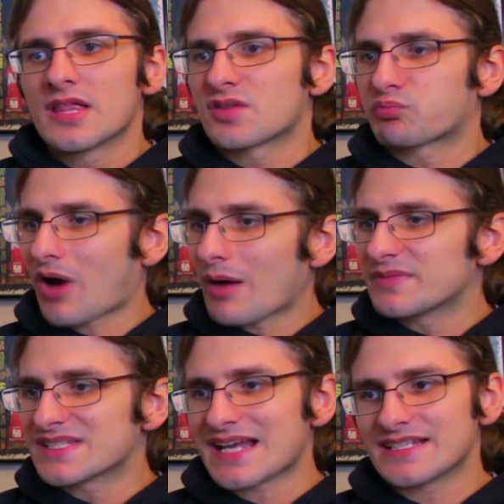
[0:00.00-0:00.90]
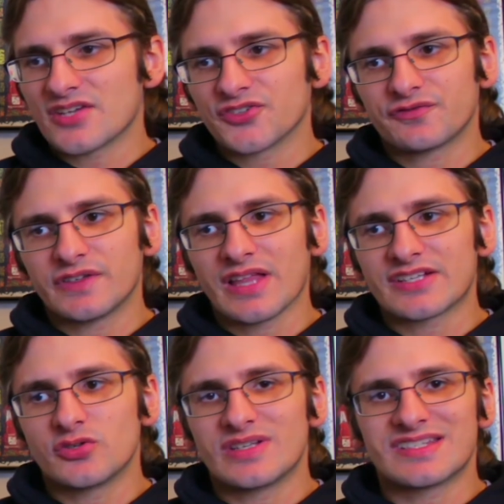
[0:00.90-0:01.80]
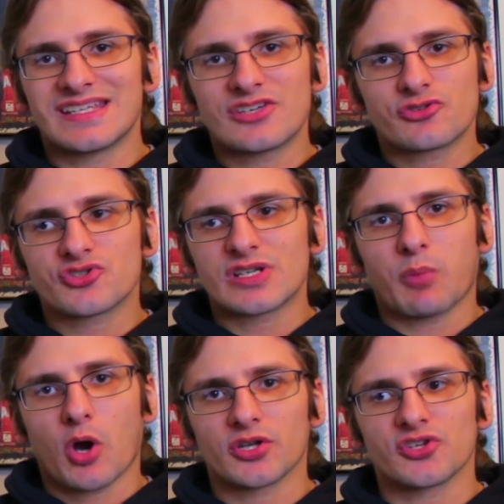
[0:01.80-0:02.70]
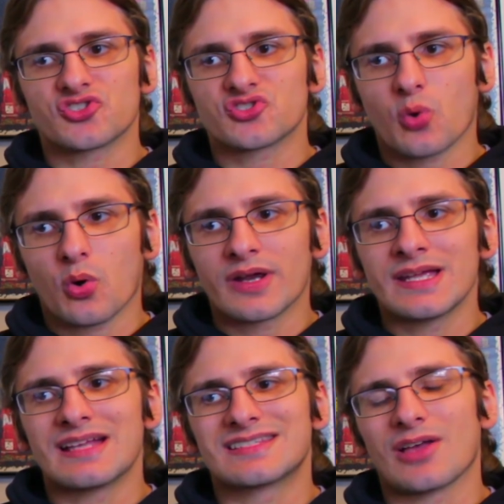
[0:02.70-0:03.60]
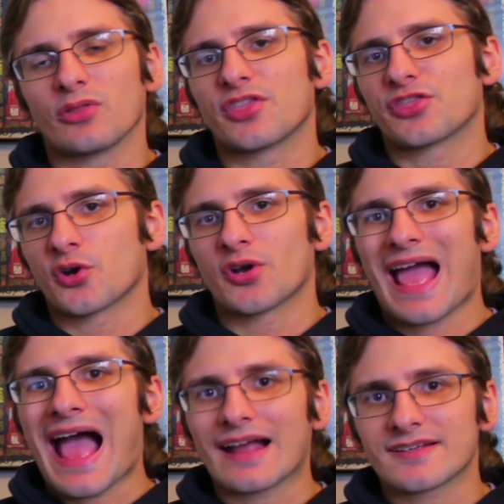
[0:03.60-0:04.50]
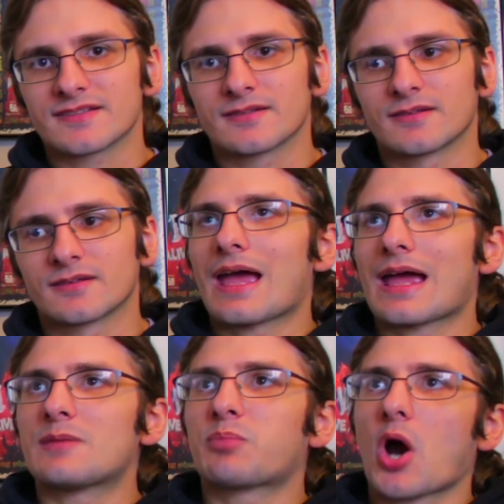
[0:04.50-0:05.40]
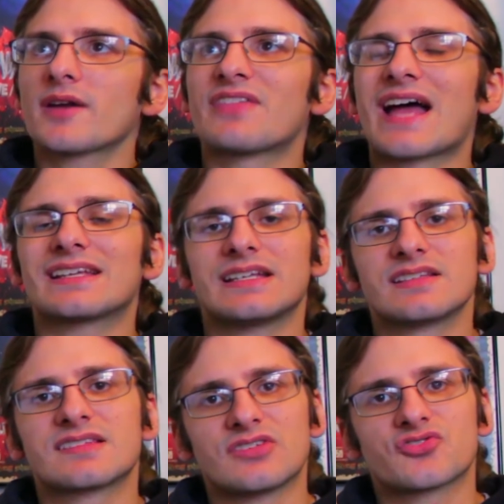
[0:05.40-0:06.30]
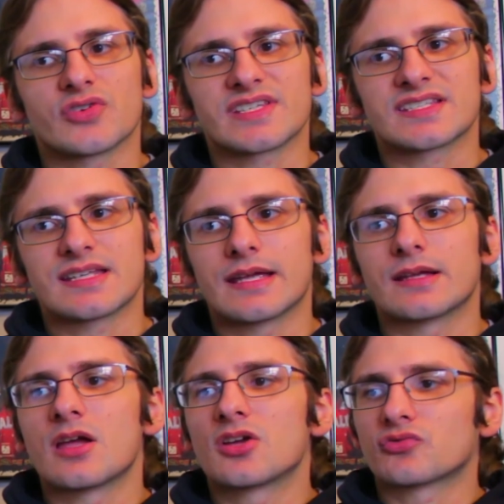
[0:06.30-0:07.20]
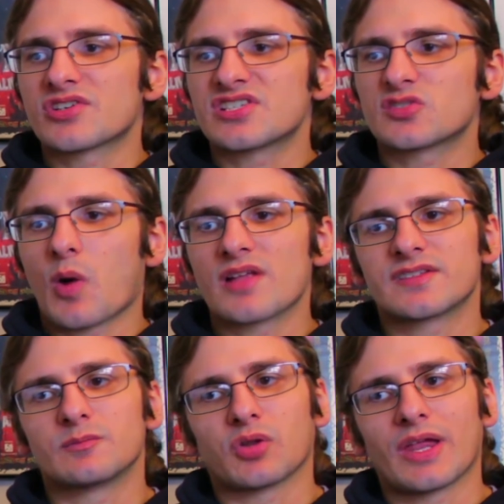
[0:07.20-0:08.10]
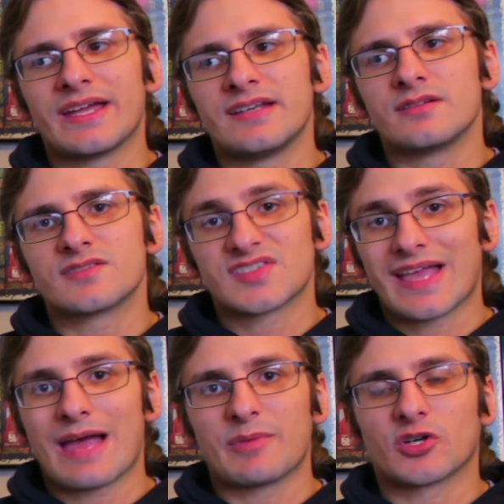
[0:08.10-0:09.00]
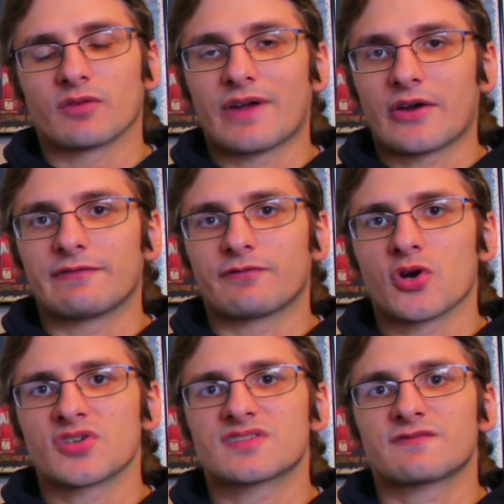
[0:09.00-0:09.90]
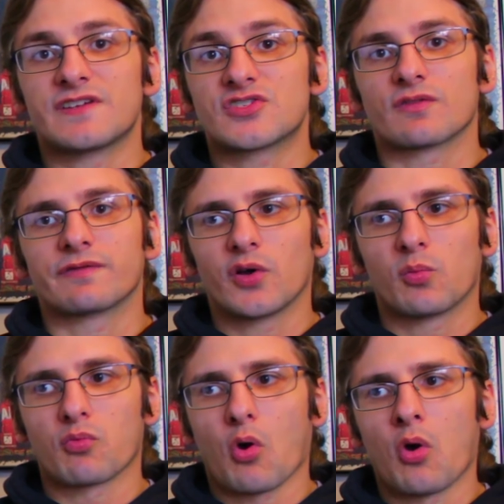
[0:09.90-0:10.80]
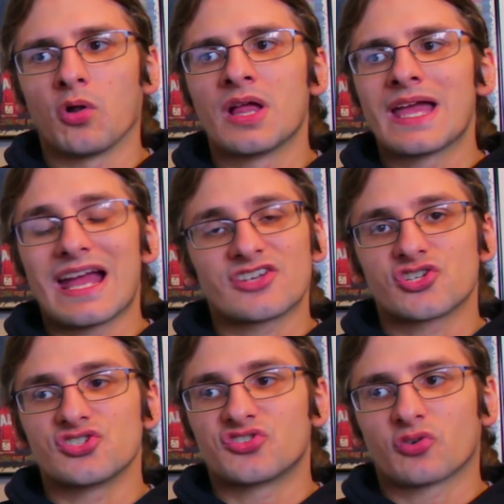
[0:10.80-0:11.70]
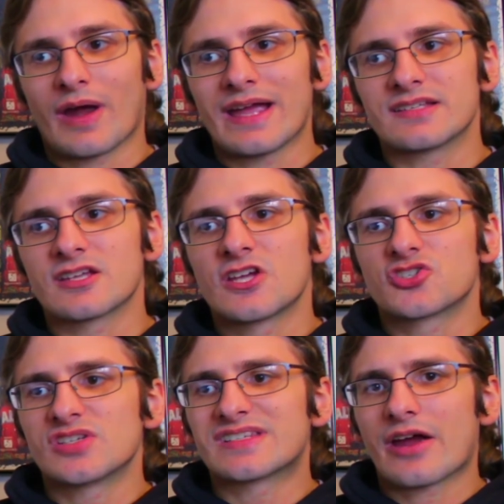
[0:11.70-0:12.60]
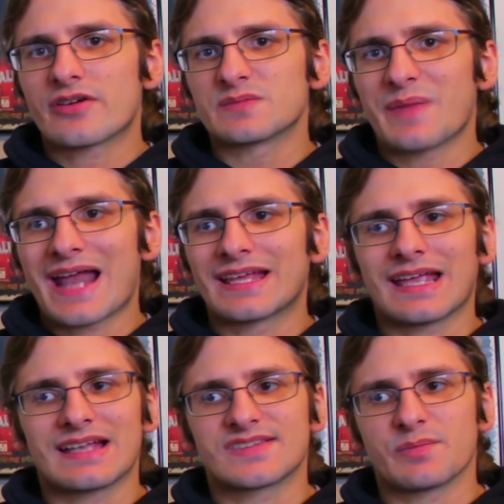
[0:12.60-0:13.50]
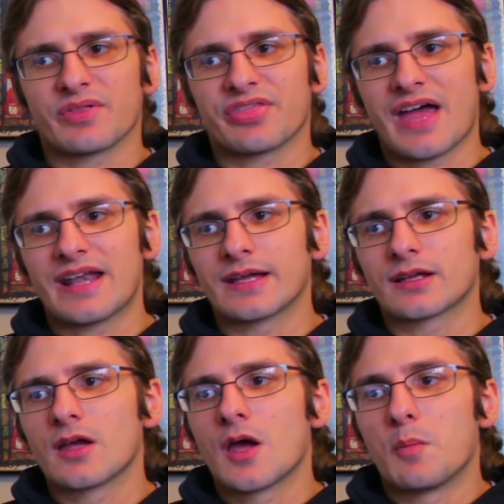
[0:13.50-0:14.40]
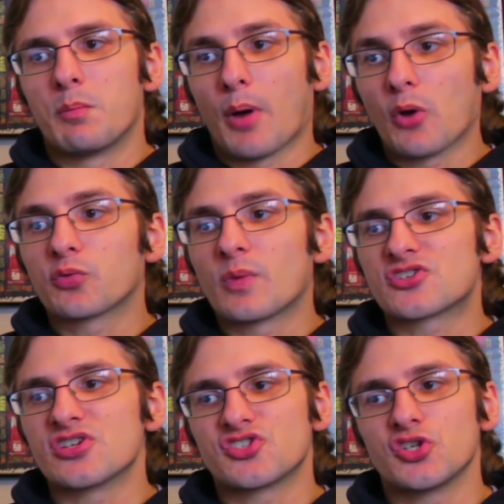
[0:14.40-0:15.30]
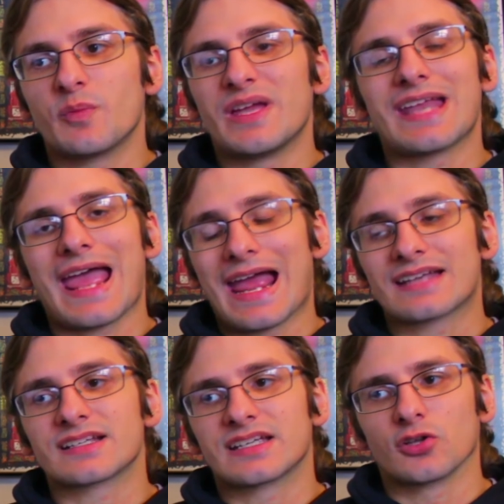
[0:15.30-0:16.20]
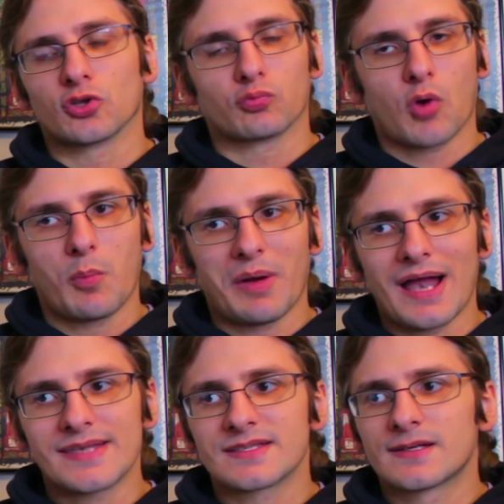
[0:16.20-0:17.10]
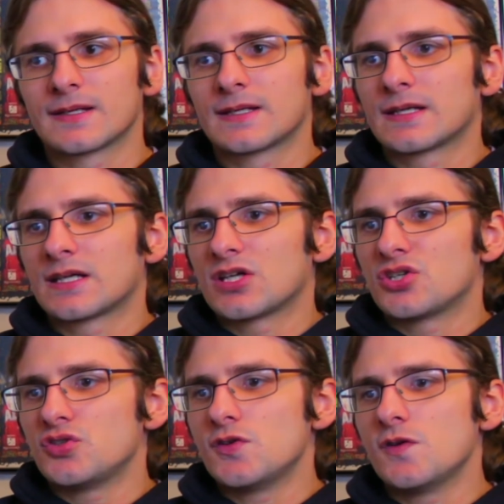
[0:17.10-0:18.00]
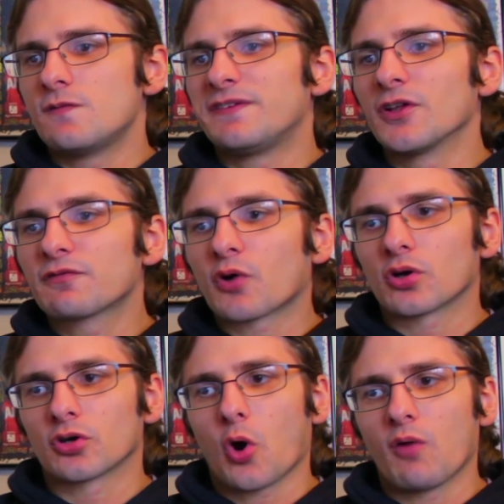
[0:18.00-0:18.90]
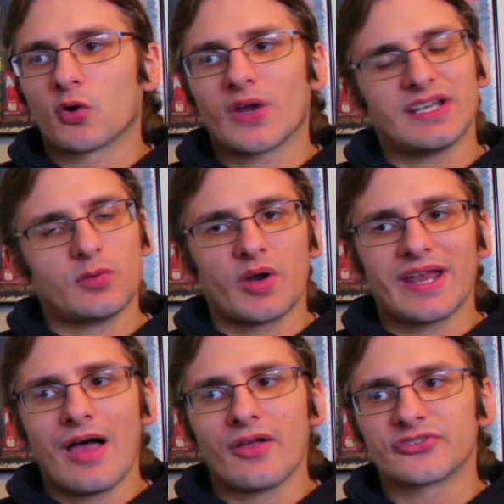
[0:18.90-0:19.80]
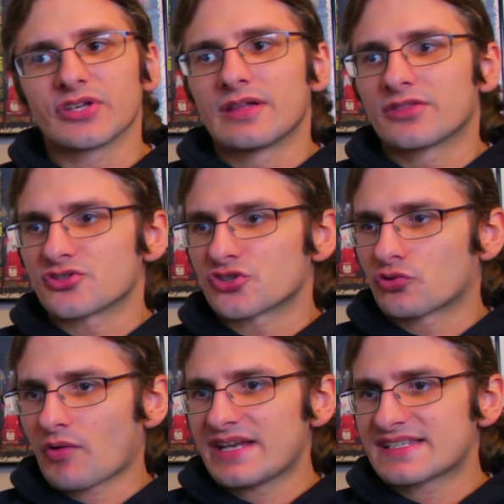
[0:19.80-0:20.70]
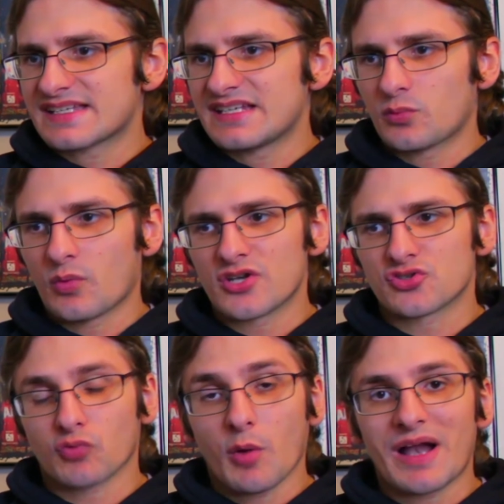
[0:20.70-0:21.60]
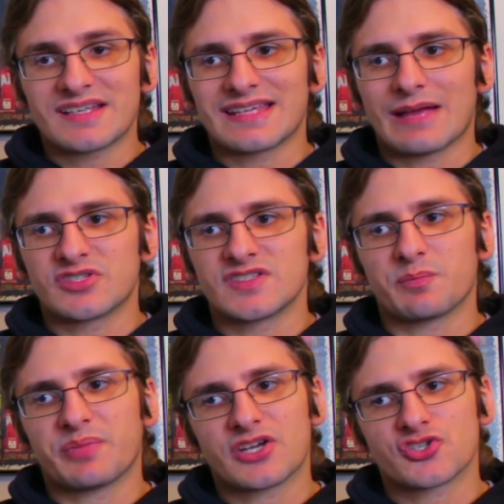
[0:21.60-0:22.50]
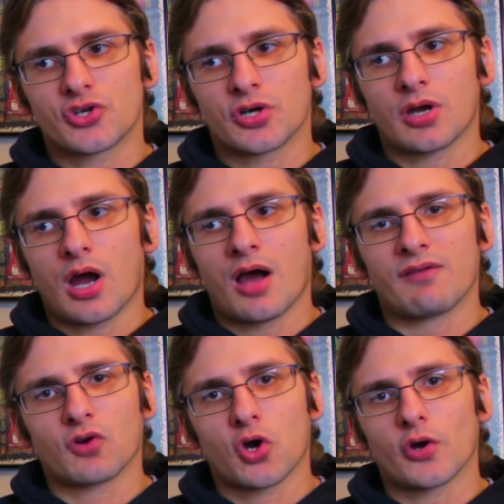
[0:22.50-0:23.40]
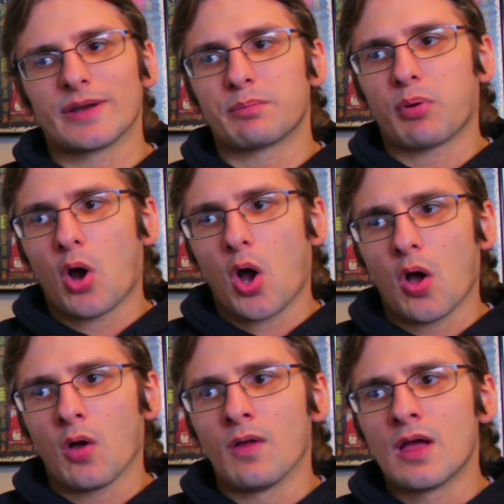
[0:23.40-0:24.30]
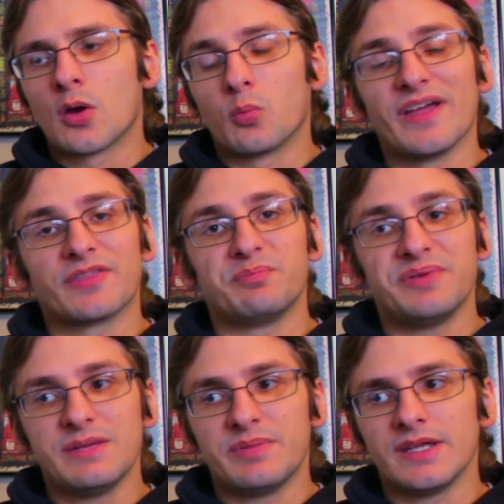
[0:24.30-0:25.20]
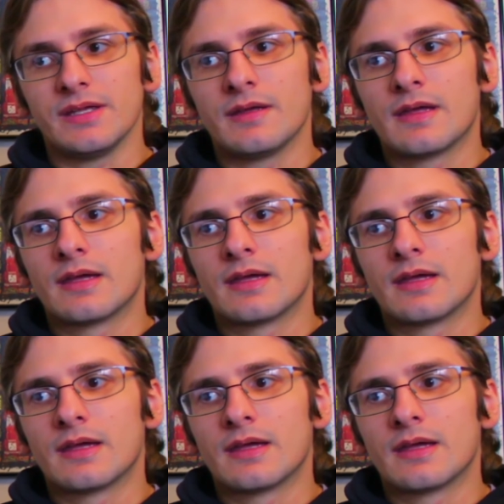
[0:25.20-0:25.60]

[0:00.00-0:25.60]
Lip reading: The problem is that it doesn't feel like you get to the interesting part of the story until the third act. And part of that is interesting. Kristy Swanson played Sam in her very first feature film role, and she's great. She's charismatic and sympathetic, both when she's human and a killer robot. You feel for her over anyone else. There's a great scene in which Robot Sam sees a picture of her and Paul with BB.